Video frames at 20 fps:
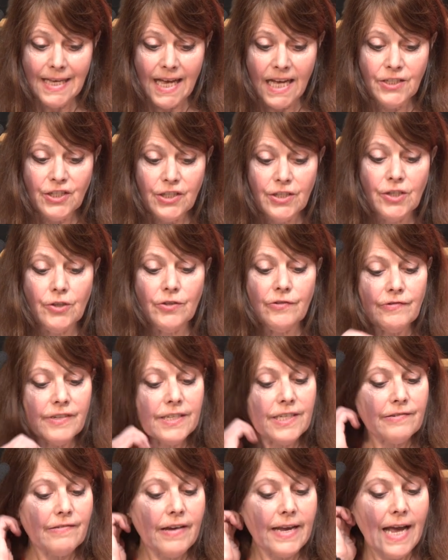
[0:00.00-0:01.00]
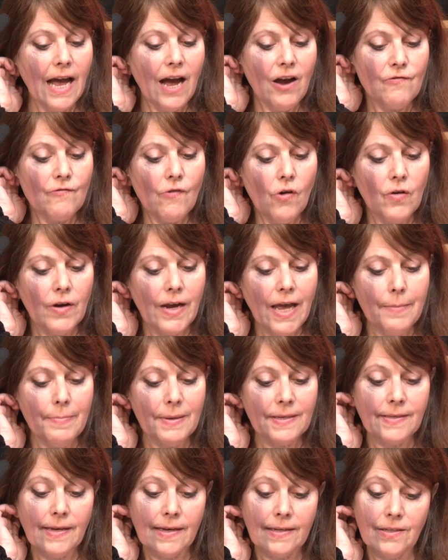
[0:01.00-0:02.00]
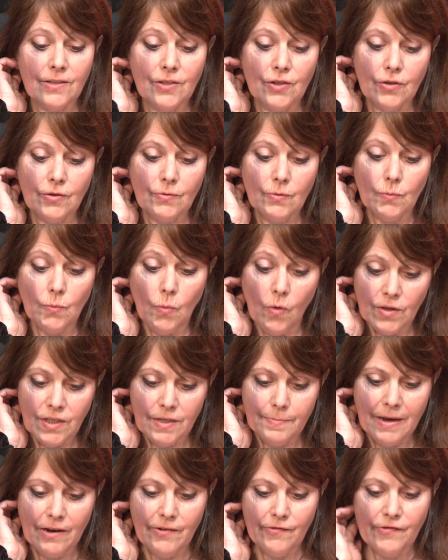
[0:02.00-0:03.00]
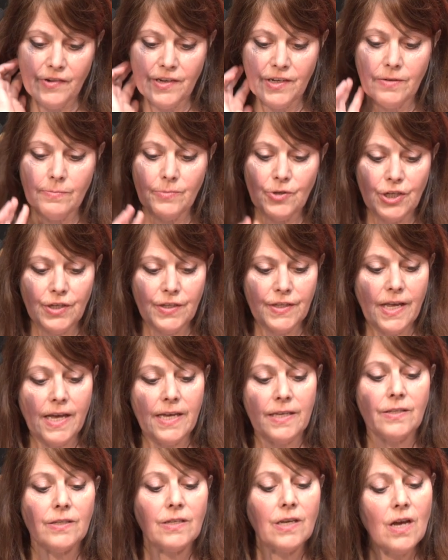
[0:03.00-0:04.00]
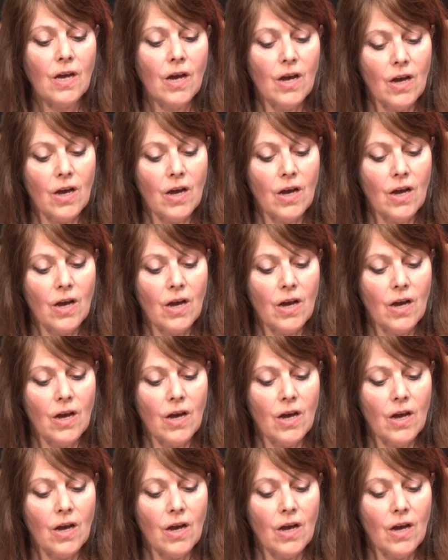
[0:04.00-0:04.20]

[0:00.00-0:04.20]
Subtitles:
And just to reiterate how wrong Epictetus was about freedom, she says,